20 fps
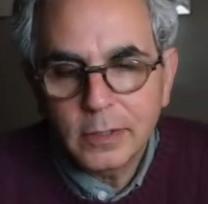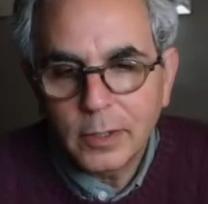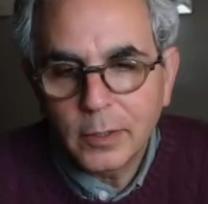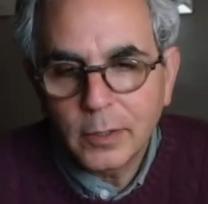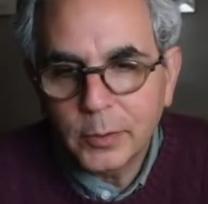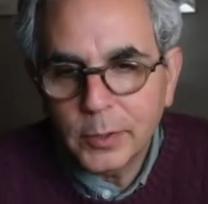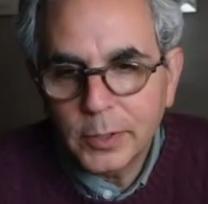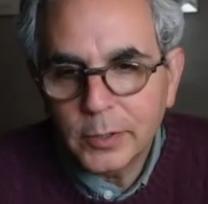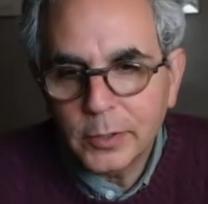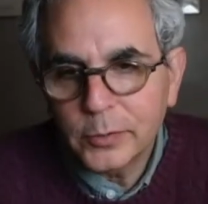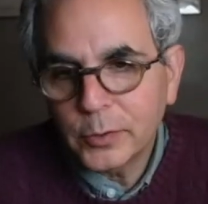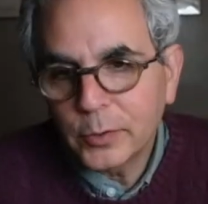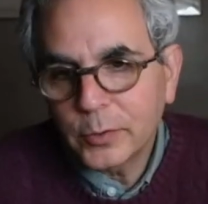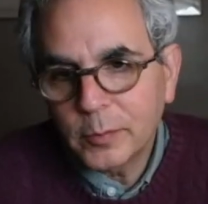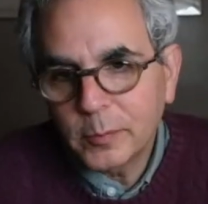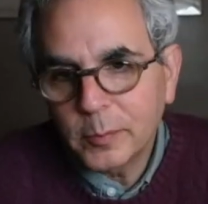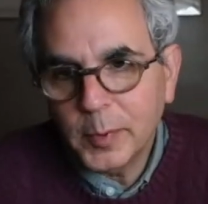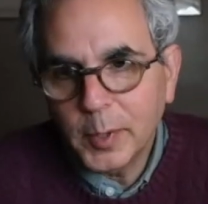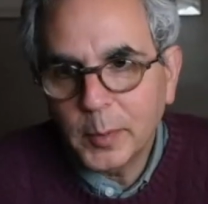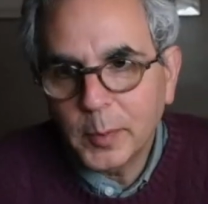no, and there's
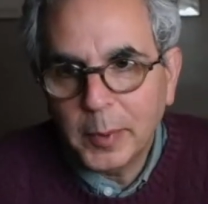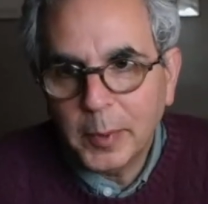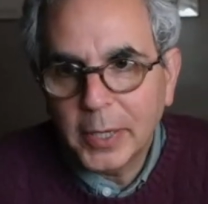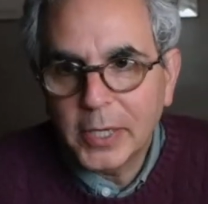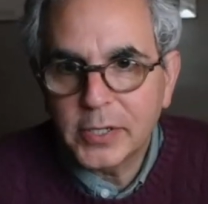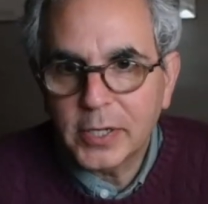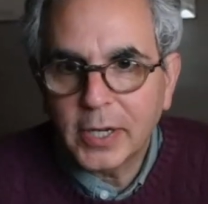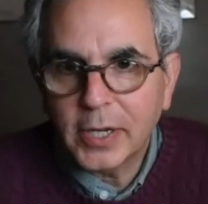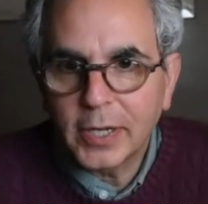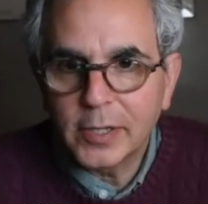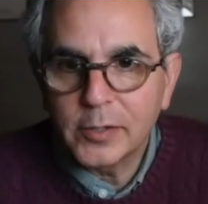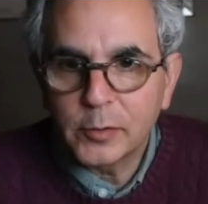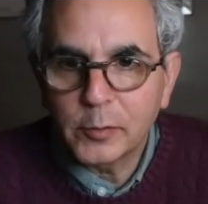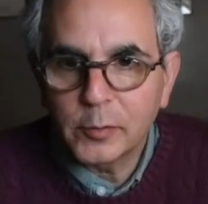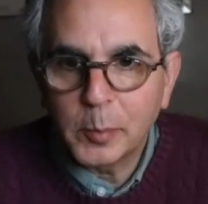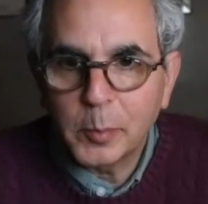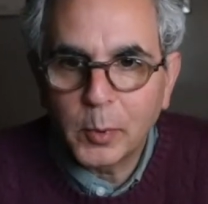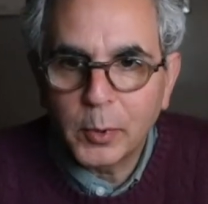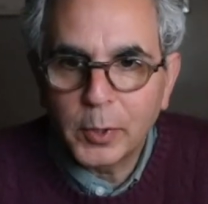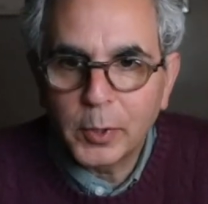you know basic kinds of
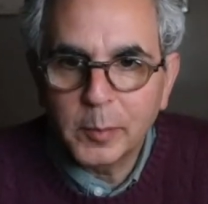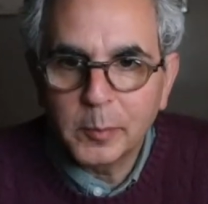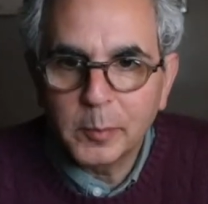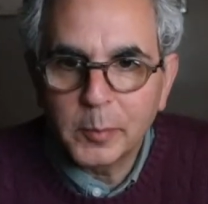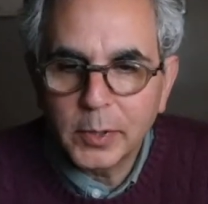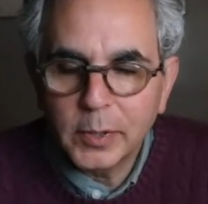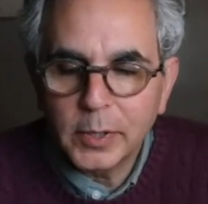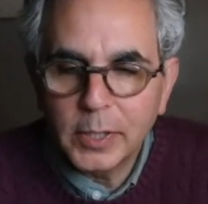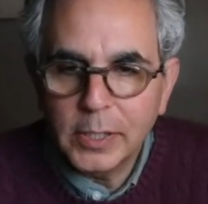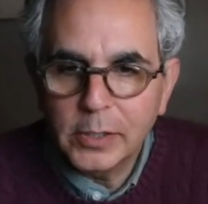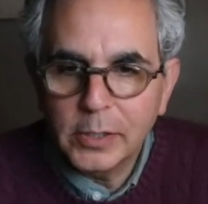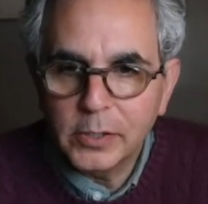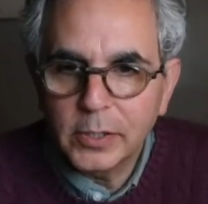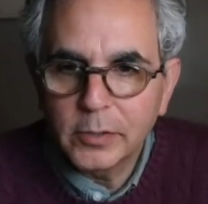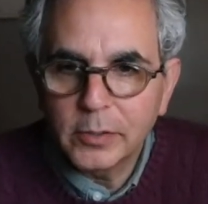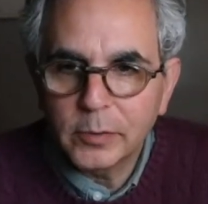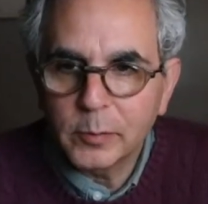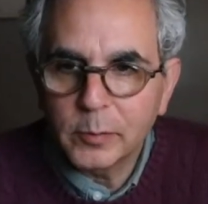reporting, but easy mm-hmm.